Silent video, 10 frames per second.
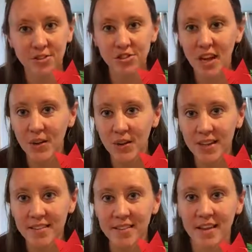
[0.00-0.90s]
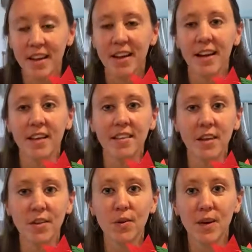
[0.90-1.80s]
generous,
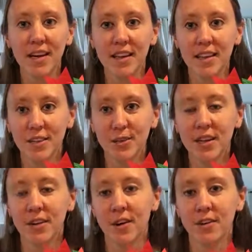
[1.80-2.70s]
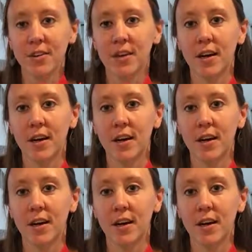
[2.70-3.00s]
another way that you can honor